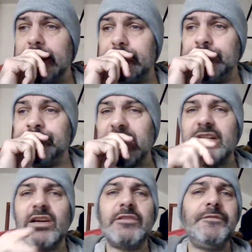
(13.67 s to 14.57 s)

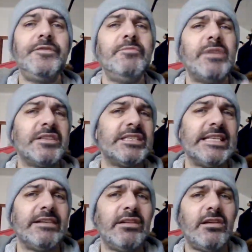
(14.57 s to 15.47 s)
and like a few months
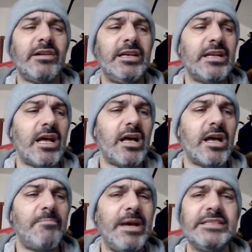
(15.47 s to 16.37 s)
down the line,
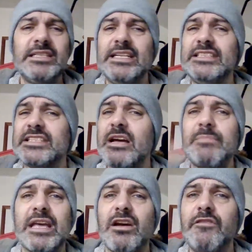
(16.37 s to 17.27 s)
basically just come
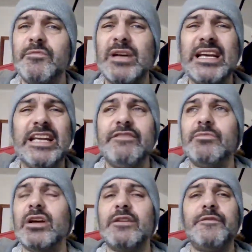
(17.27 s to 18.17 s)
back over and give them
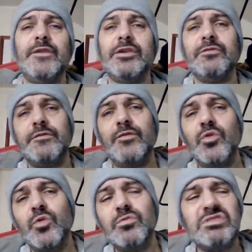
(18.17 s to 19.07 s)
like a final
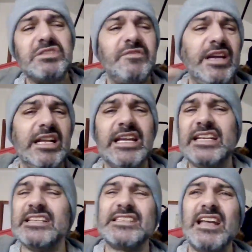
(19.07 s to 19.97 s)
thoughts,
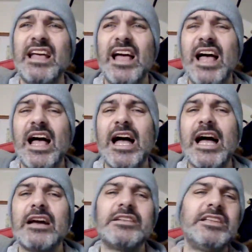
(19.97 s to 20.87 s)
feelings,
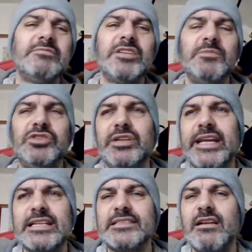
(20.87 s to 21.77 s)
because sometimes you can
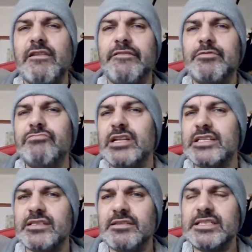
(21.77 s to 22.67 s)
get stuff, be really
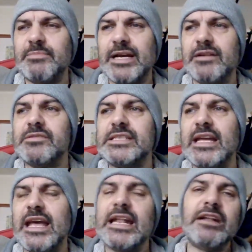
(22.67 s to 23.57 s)
excited about
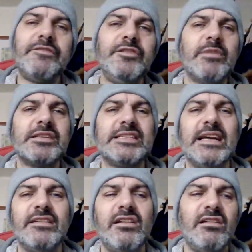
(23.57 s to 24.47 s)
it, and then a few months
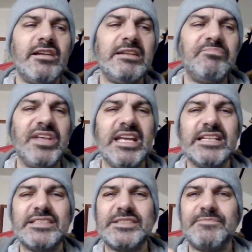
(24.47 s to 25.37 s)
down the line
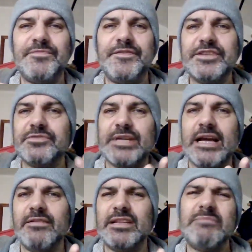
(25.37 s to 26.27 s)
it's fizzled
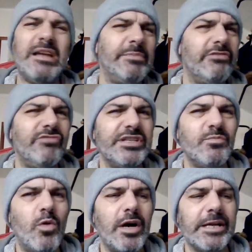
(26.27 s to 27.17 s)
out and there may be a
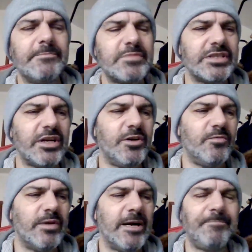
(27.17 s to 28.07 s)
reason why.
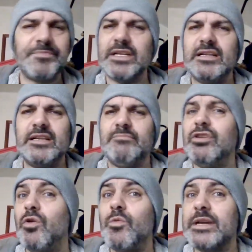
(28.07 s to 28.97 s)
So but
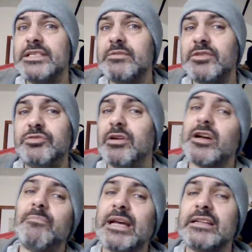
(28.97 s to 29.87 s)
not always. Sometimes you might
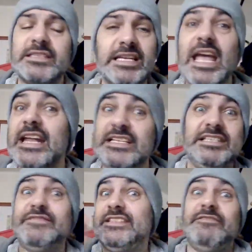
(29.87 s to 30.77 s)
come back and say, hey, this
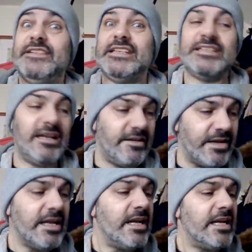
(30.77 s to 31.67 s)
is still fantastic, I love
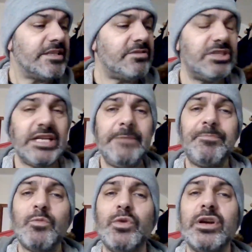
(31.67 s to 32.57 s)
it. So today
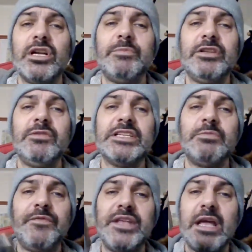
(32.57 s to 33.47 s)
we are going to be doing this
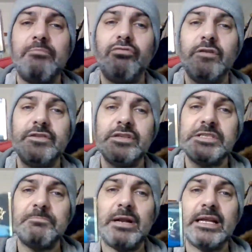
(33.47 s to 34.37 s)
with the
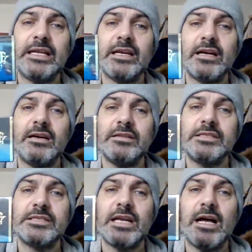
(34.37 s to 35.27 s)
Providence playing
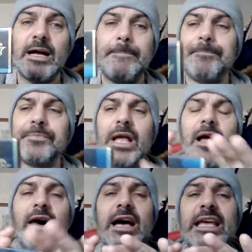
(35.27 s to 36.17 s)
cards.
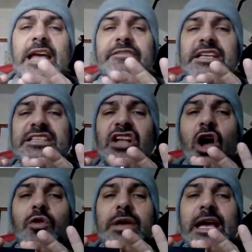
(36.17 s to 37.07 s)
I gave these an
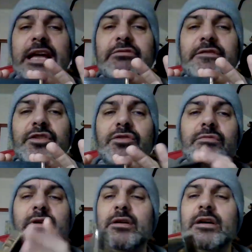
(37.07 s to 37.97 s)
okay review.
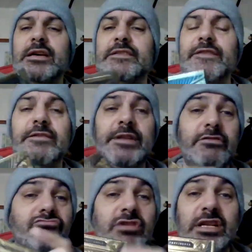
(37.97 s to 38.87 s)
I felt they
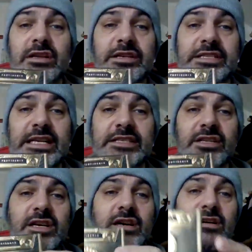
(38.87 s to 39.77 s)
were really nice decks of
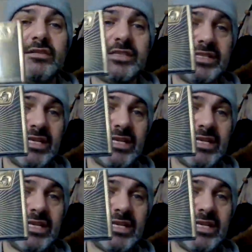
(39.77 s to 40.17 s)
cards.